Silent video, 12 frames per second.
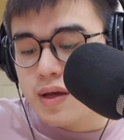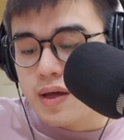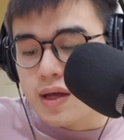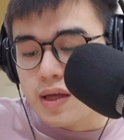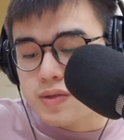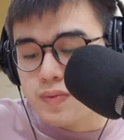
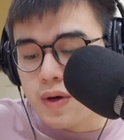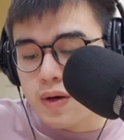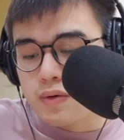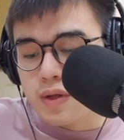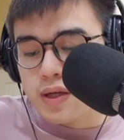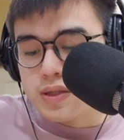as
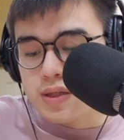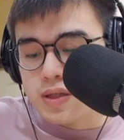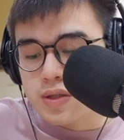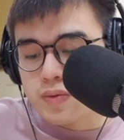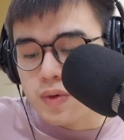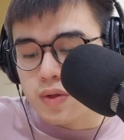well as
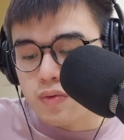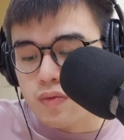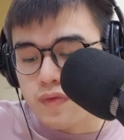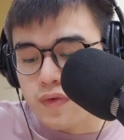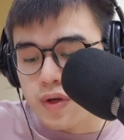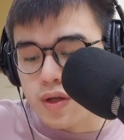this one
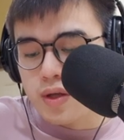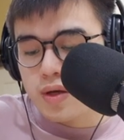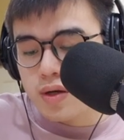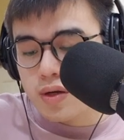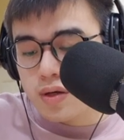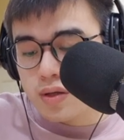over
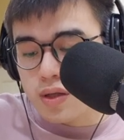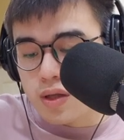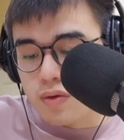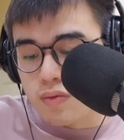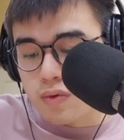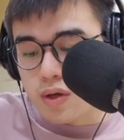here that
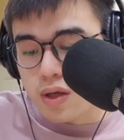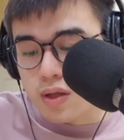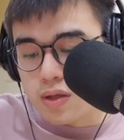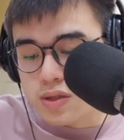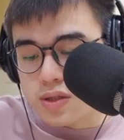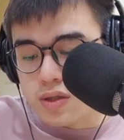
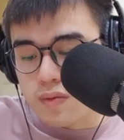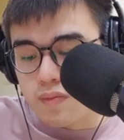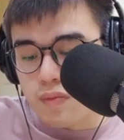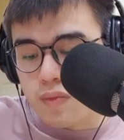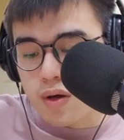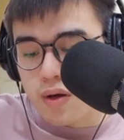located
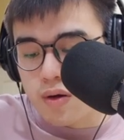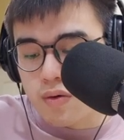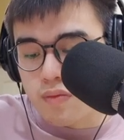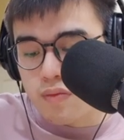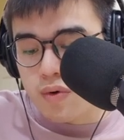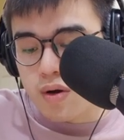somewhere
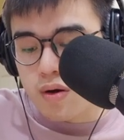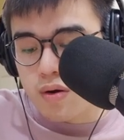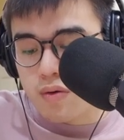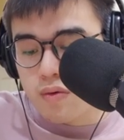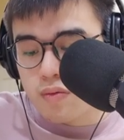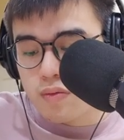
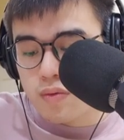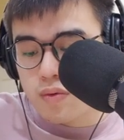around,